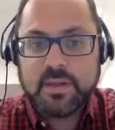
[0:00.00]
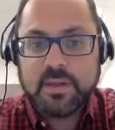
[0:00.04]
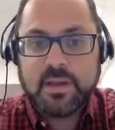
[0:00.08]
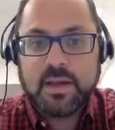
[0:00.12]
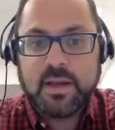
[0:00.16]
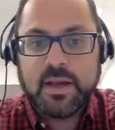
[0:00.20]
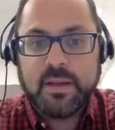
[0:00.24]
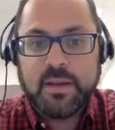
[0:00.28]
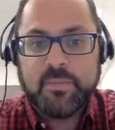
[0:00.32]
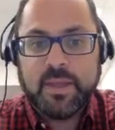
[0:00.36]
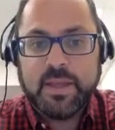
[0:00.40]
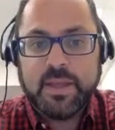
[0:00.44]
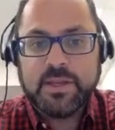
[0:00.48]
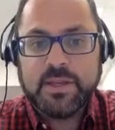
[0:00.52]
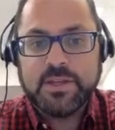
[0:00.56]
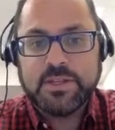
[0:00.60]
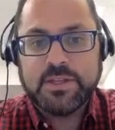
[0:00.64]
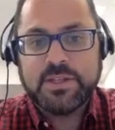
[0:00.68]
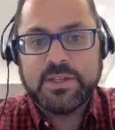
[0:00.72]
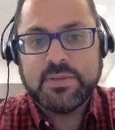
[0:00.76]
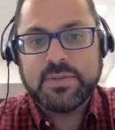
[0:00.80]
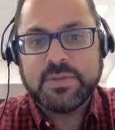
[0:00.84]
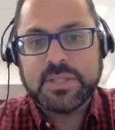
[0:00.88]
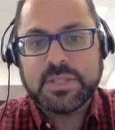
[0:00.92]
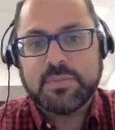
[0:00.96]
and
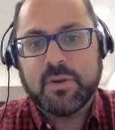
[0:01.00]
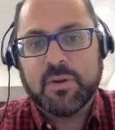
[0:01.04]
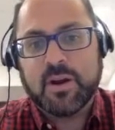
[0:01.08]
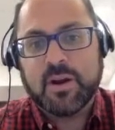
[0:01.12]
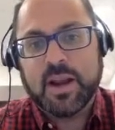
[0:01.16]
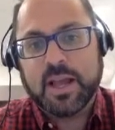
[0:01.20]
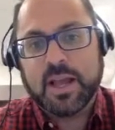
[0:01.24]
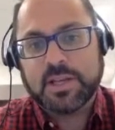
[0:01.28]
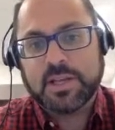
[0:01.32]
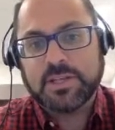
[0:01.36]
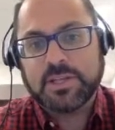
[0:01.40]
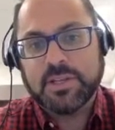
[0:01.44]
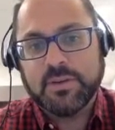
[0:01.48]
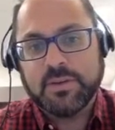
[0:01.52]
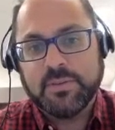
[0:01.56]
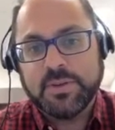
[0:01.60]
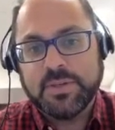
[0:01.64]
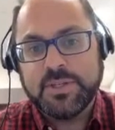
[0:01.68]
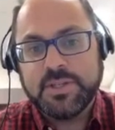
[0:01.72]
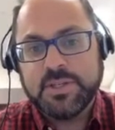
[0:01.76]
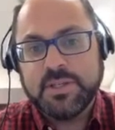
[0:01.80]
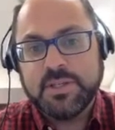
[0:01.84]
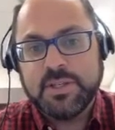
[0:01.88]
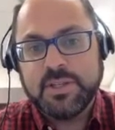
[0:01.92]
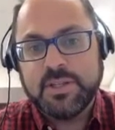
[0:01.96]
she was smart actually. What
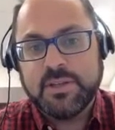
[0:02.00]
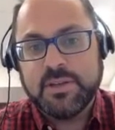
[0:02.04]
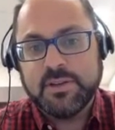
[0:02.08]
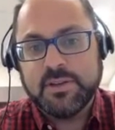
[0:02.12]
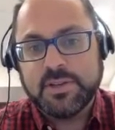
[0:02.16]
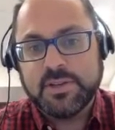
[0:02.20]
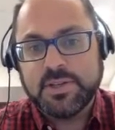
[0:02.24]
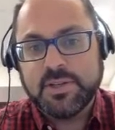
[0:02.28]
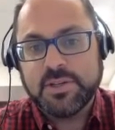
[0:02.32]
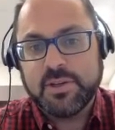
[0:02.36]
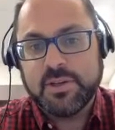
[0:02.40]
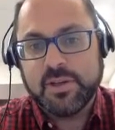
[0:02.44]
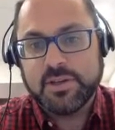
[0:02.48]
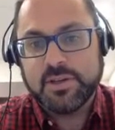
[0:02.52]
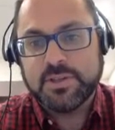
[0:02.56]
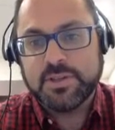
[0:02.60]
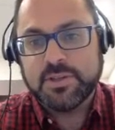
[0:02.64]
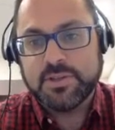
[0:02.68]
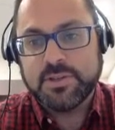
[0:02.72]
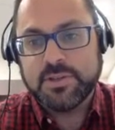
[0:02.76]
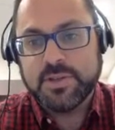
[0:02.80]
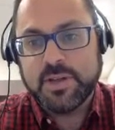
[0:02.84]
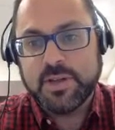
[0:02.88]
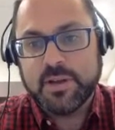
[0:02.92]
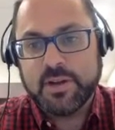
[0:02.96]
she did here is she also
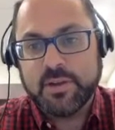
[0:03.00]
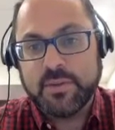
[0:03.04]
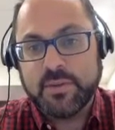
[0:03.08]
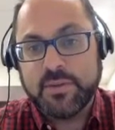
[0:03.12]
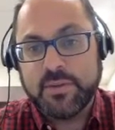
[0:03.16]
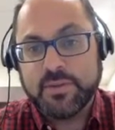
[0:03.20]
shared it with